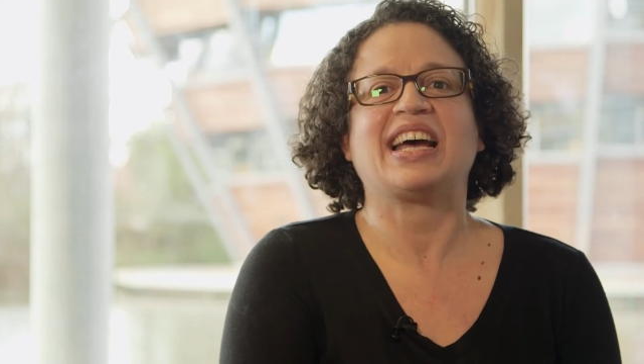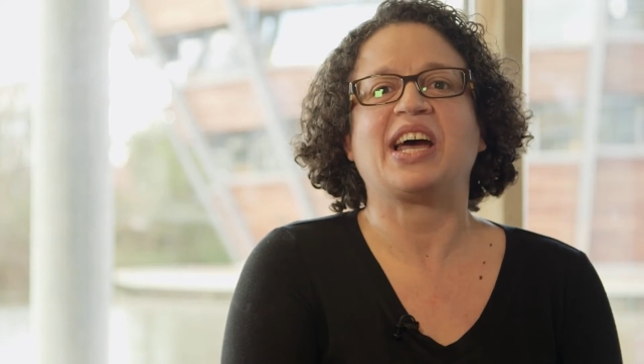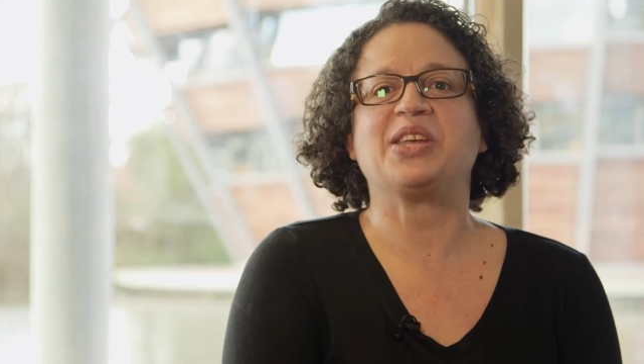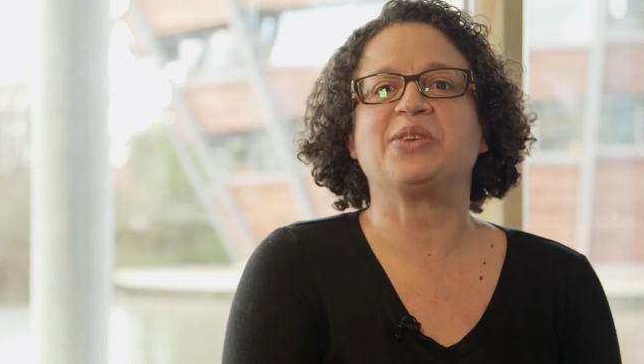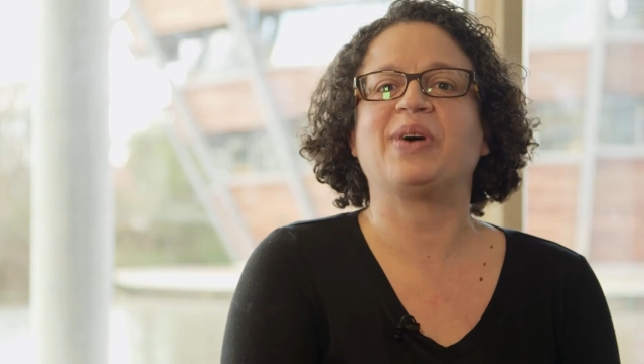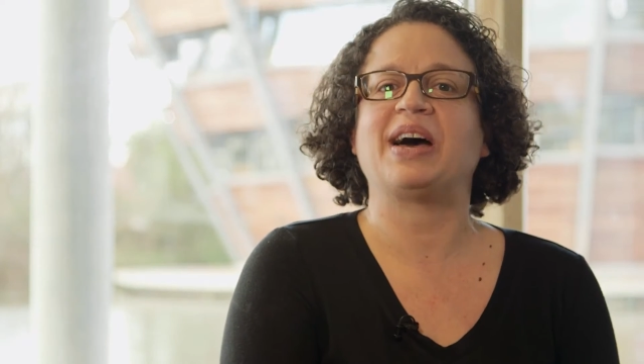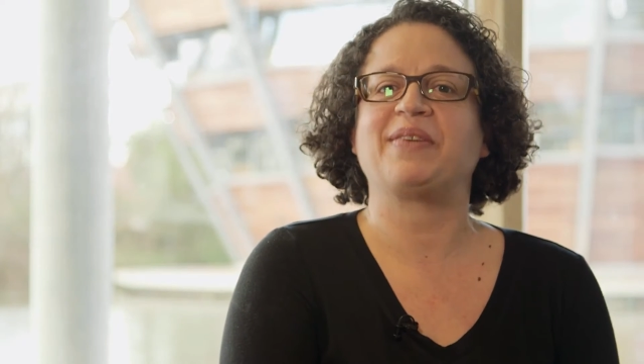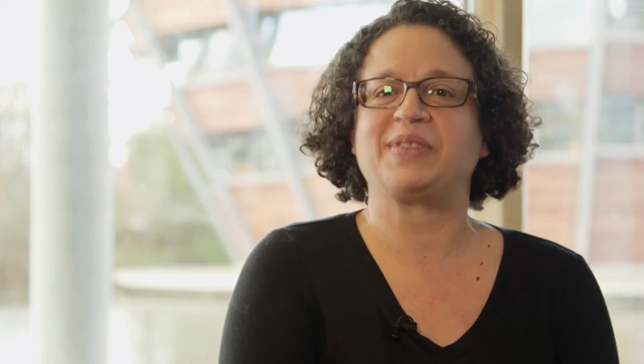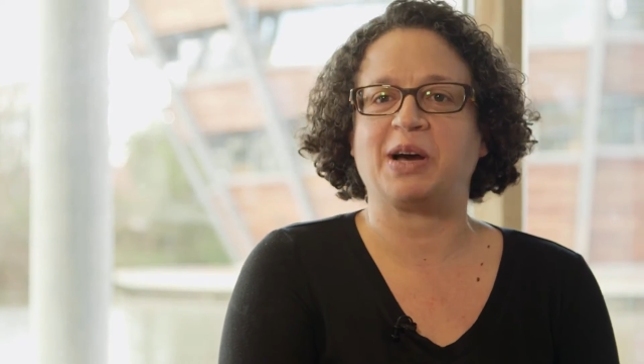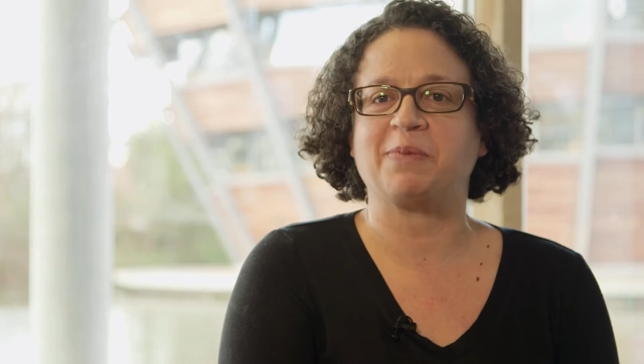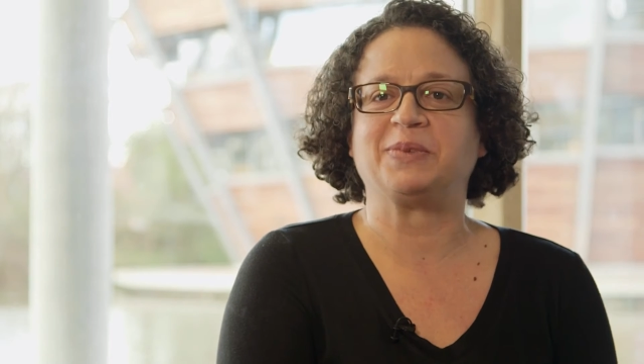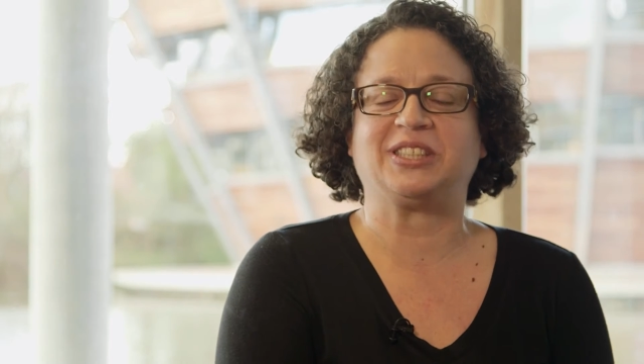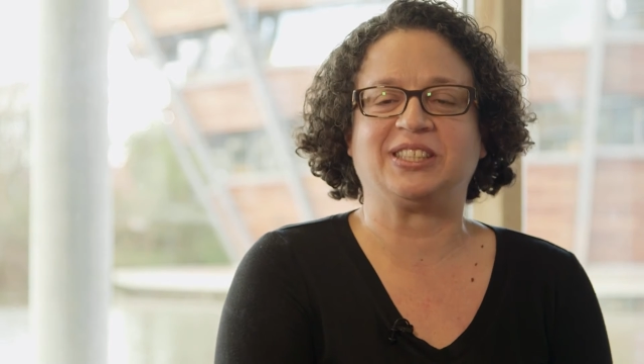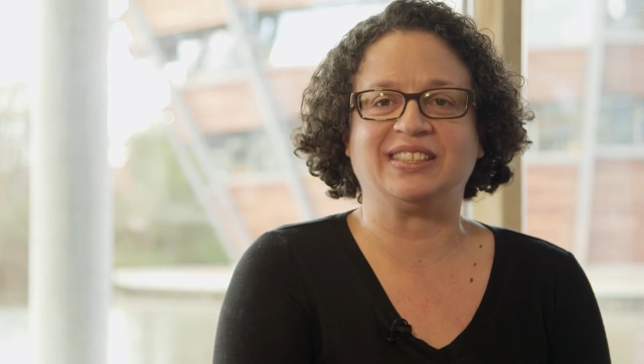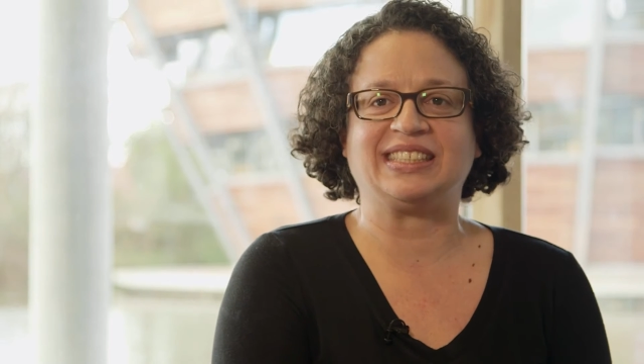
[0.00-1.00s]
You have the
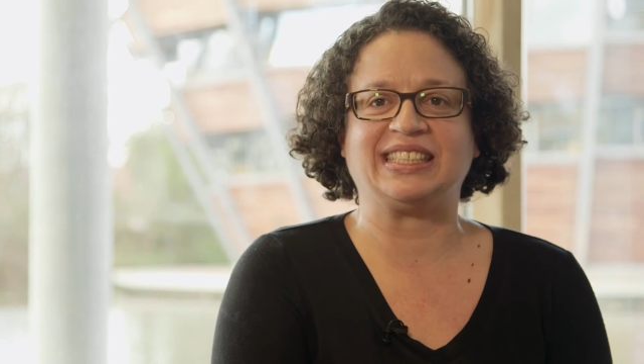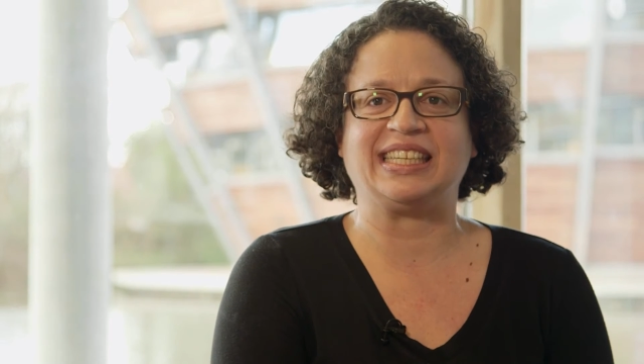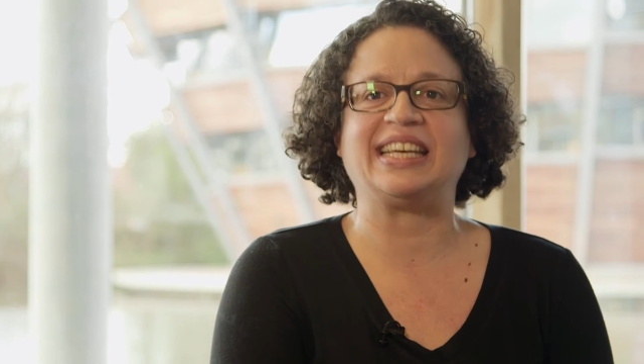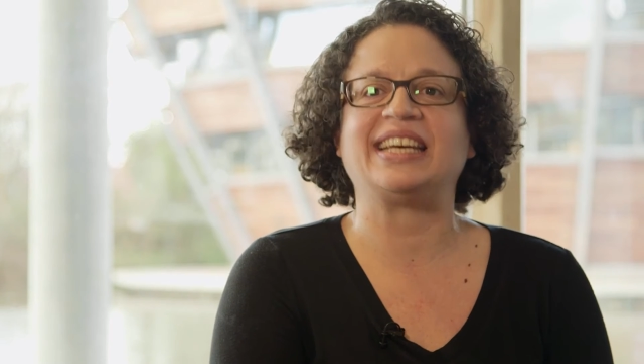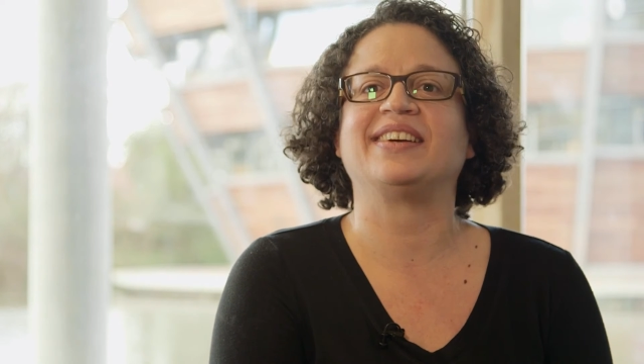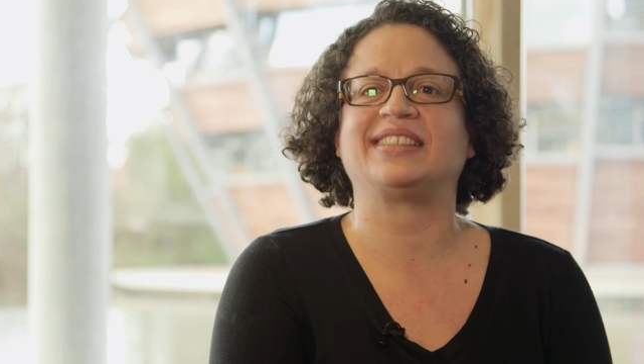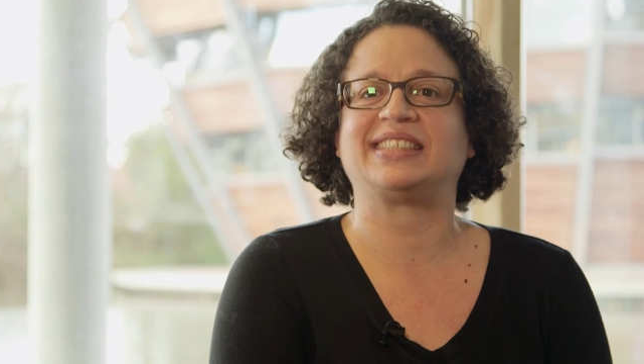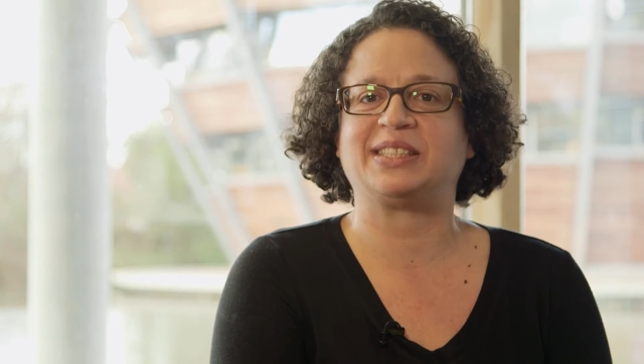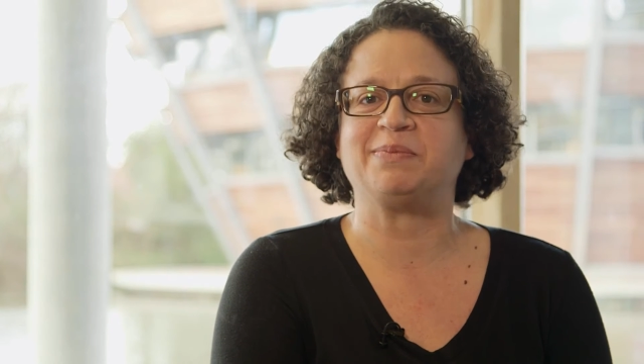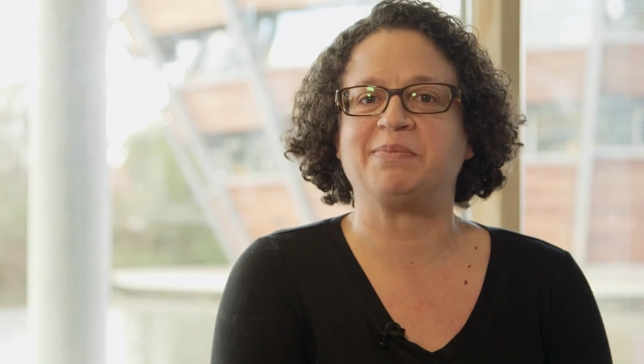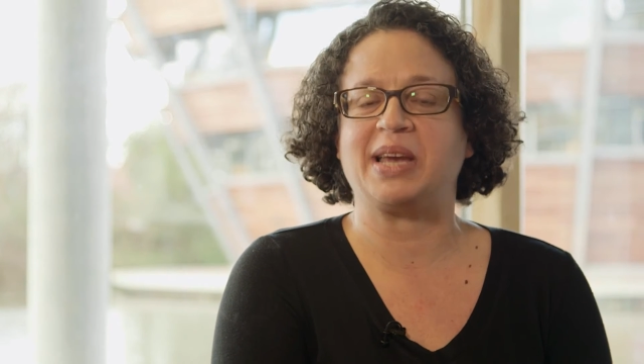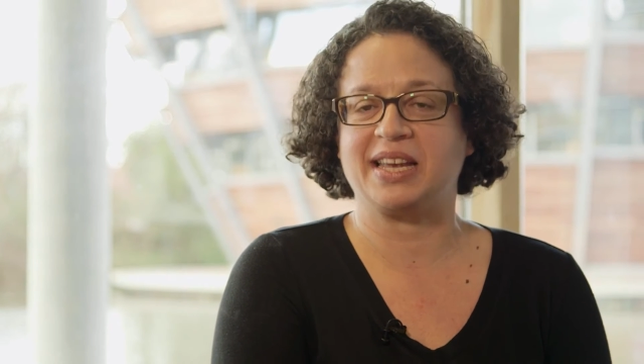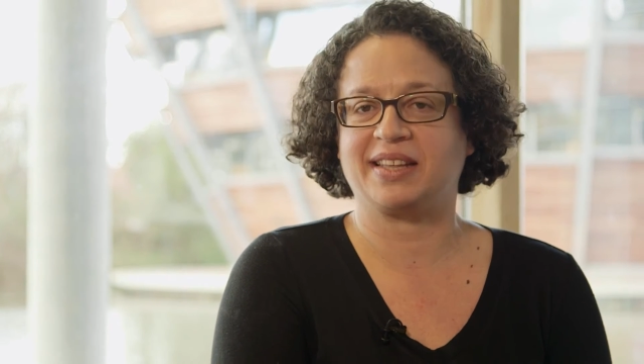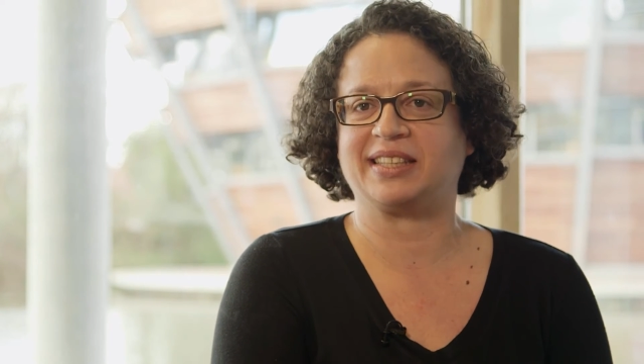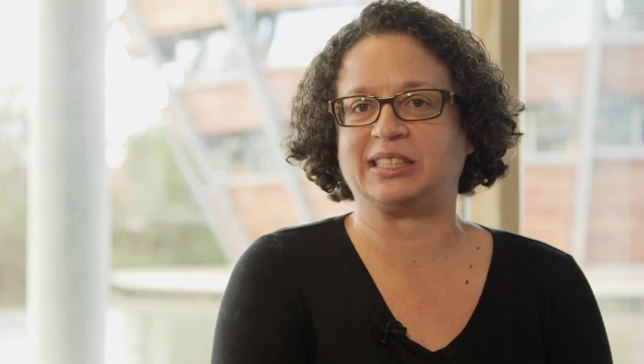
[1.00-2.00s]
opportunity here to
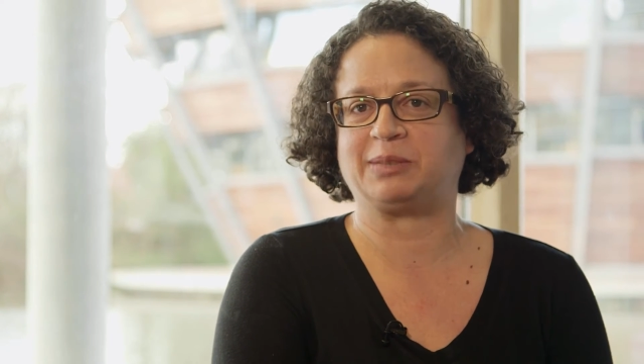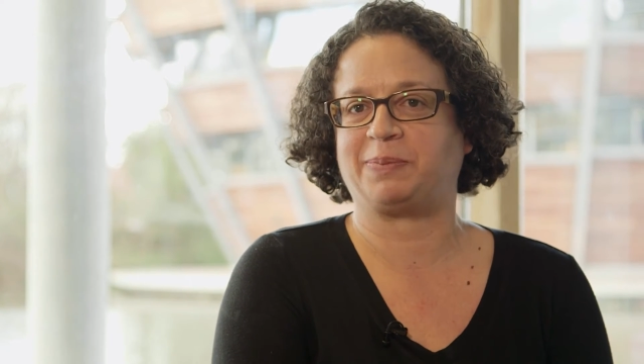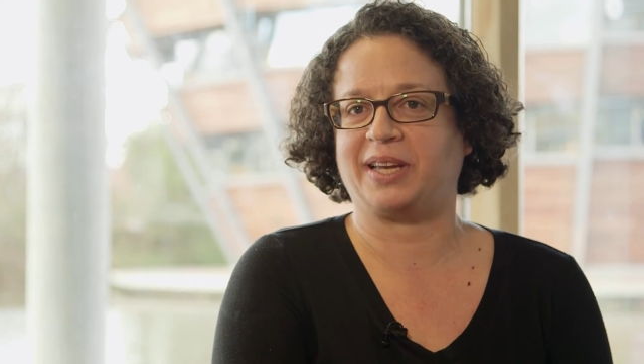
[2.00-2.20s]
make this